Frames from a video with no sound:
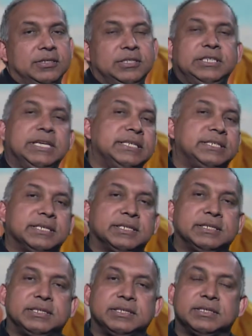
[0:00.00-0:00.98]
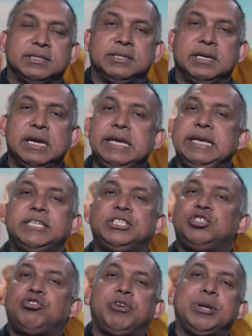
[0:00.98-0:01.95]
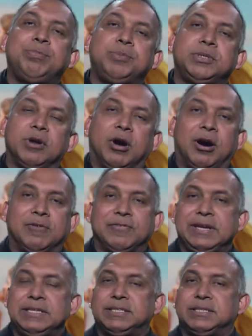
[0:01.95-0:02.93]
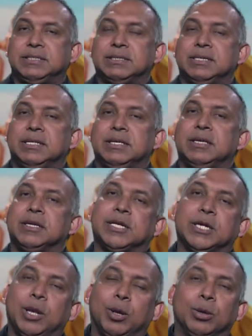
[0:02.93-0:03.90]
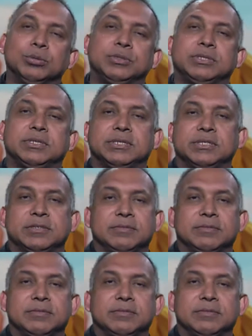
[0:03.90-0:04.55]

Jesus is stripped of his clothes.